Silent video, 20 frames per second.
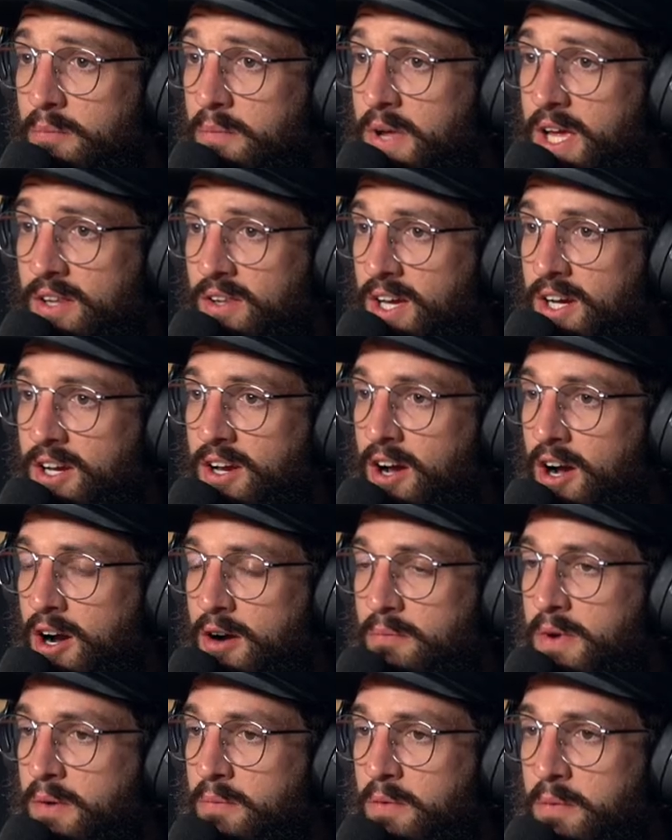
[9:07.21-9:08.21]
man. Like, I
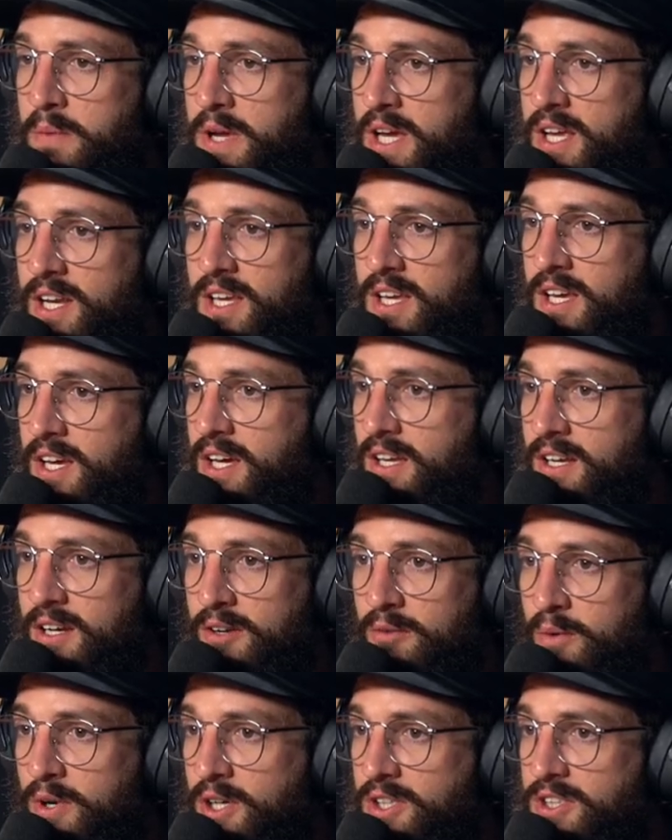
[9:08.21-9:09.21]
remember being a kid
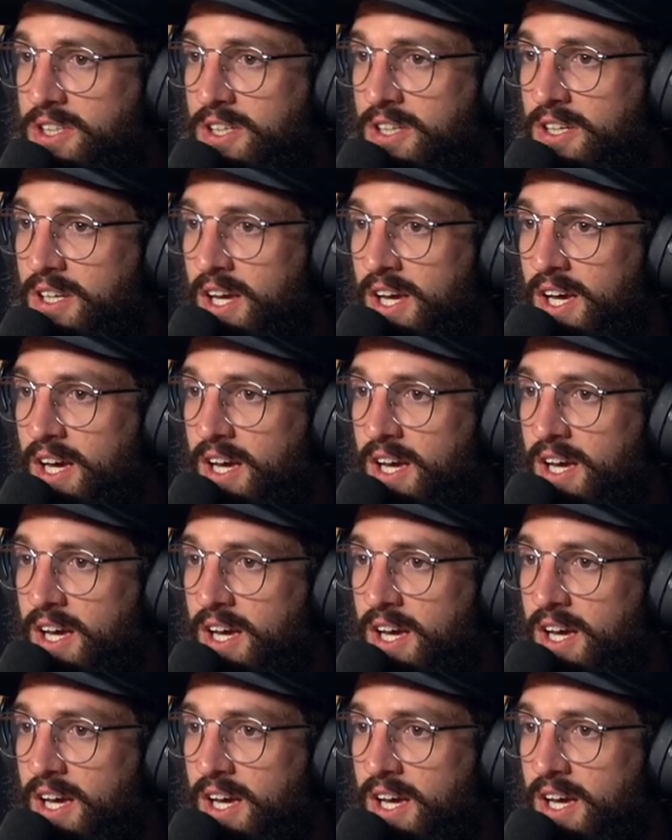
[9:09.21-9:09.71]
and watching,